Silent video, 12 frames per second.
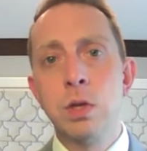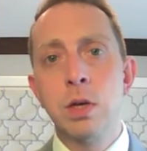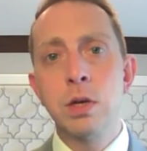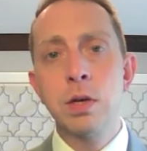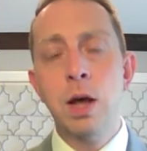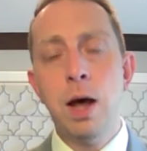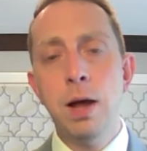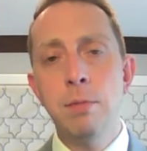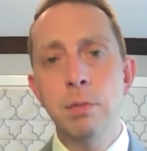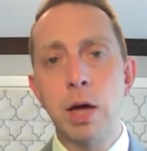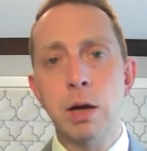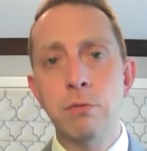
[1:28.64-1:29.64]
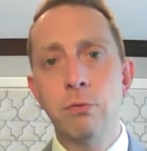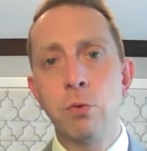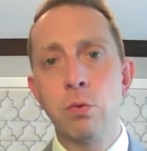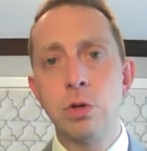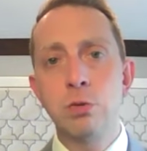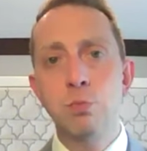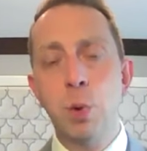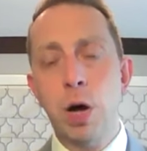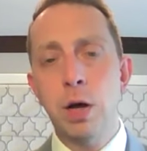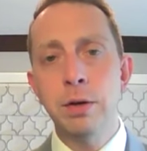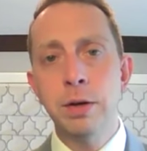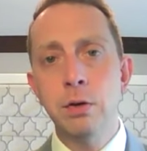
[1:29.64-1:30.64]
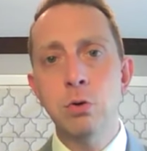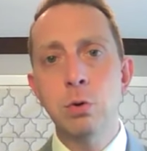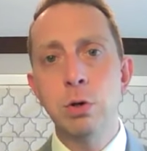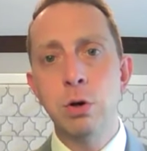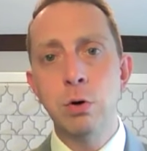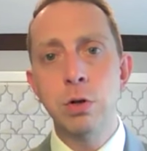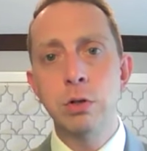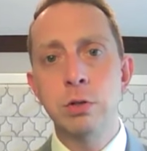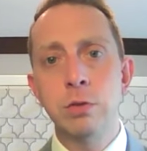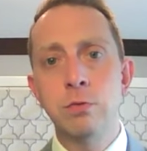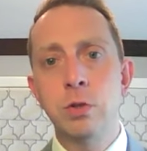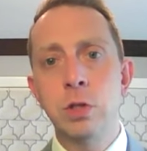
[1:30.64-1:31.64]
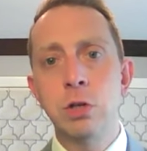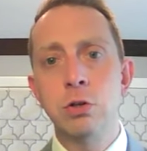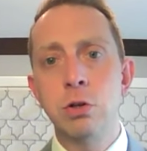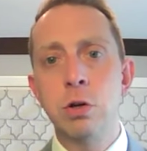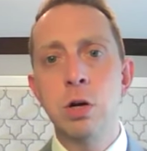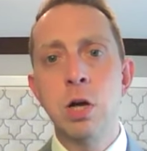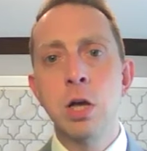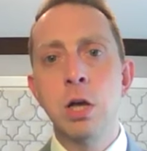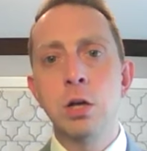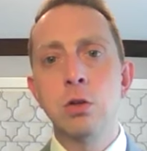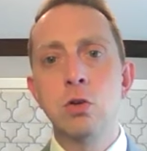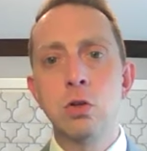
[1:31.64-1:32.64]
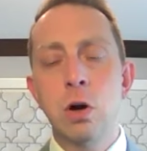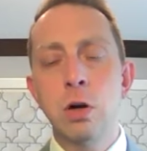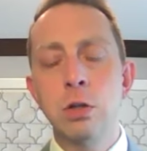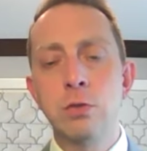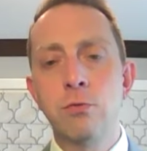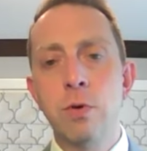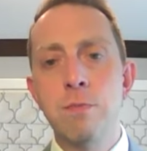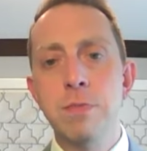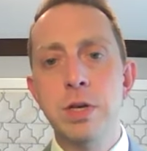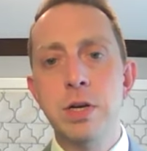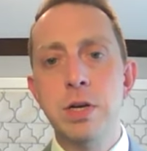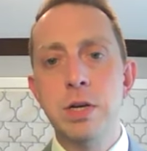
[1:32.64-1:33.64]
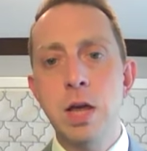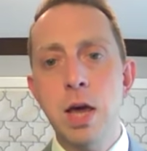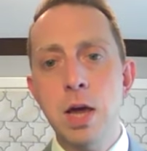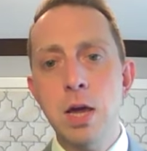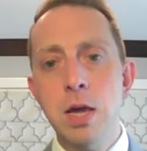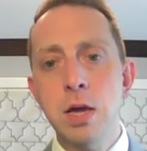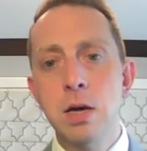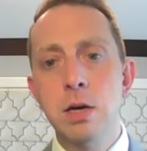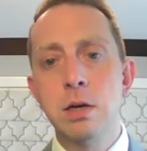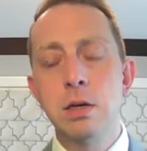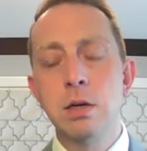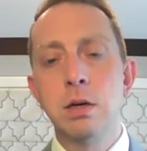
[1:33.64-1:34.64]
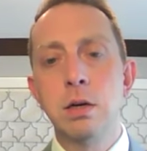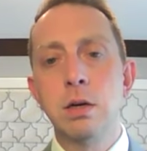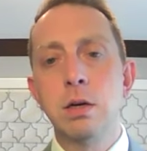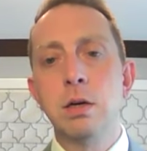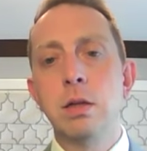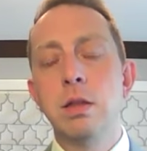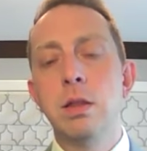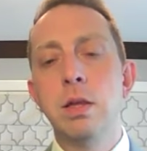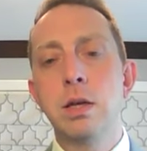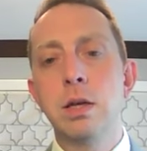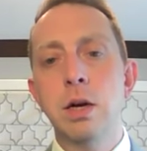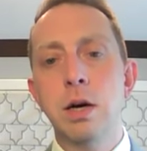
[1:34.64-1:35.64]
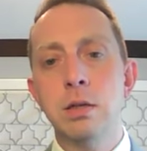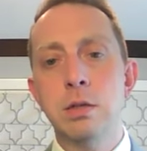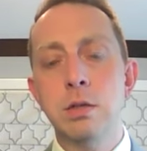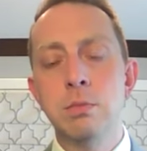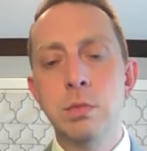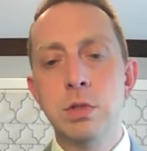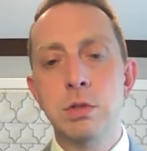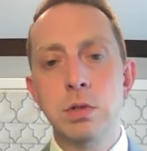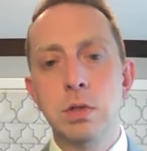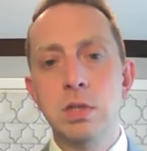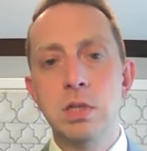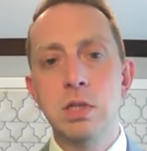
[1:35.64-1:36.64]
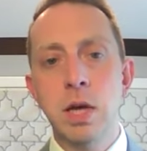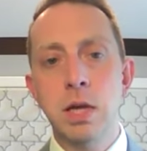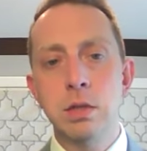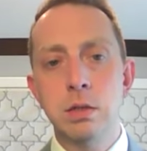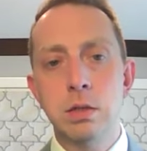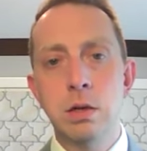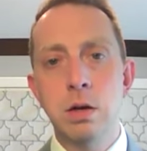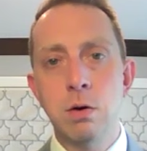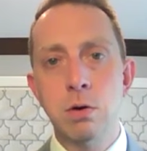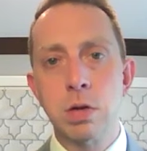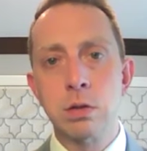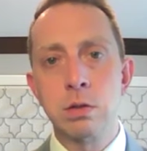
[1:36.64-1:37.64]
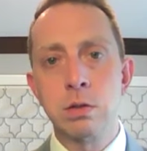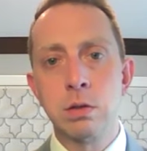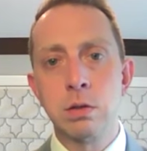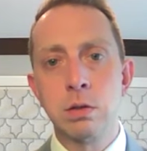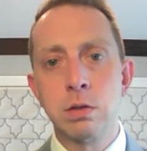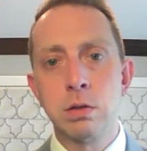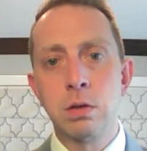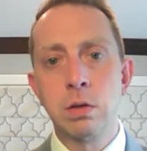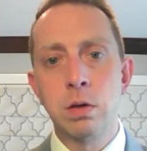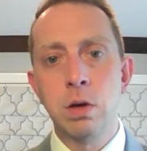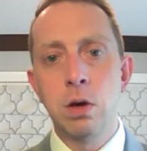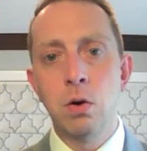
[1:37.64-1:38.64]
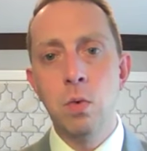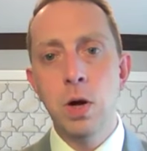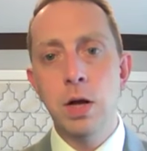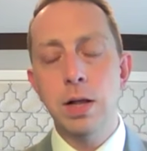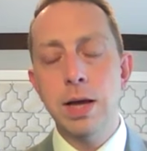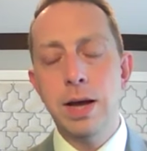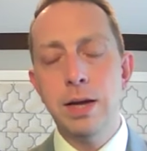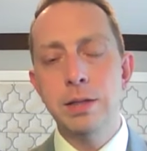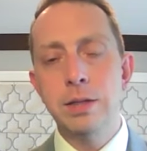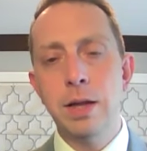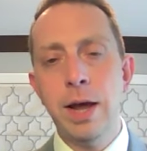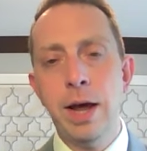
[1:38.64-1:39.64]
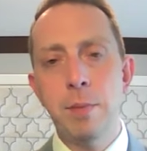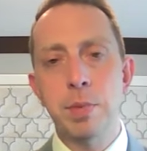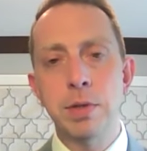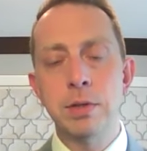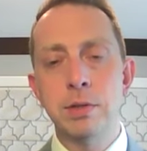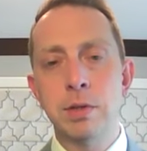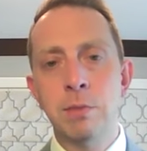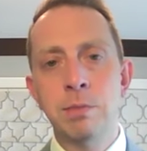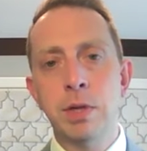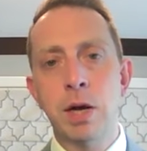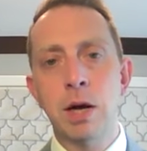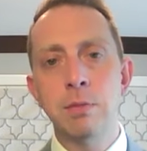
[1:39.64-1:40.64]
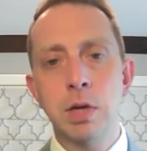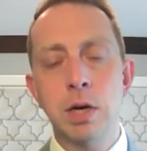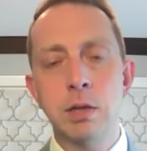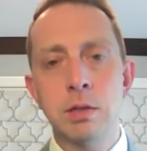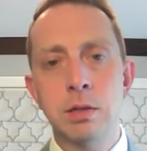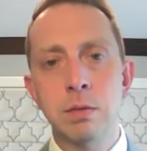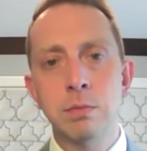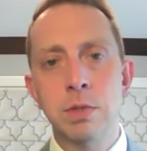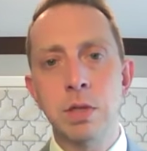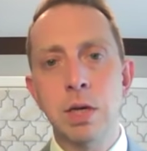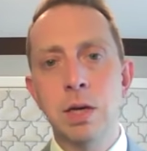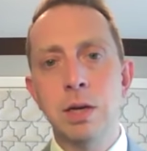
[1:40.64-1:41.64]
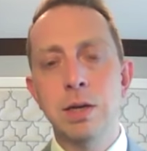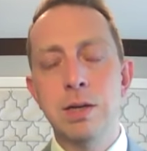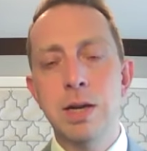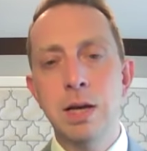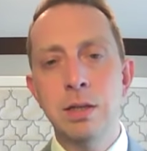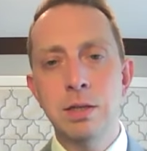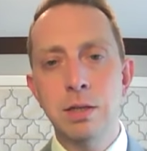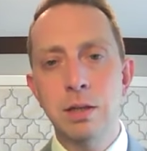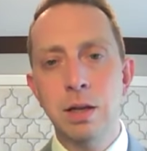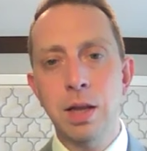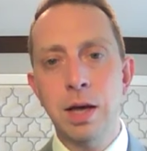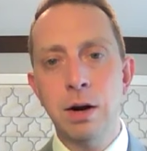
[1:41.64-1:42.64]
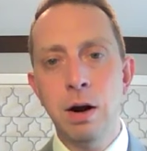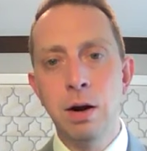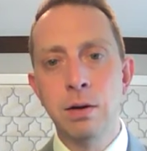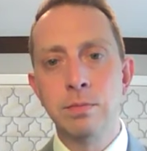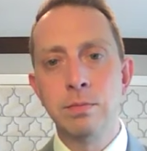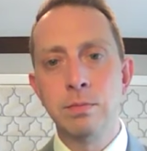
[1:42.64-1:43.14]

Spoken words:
the timeline for responding to a notice of seizure starts from the day that customs sends the notice. Well, as it happens, sometimes customs dates the letter,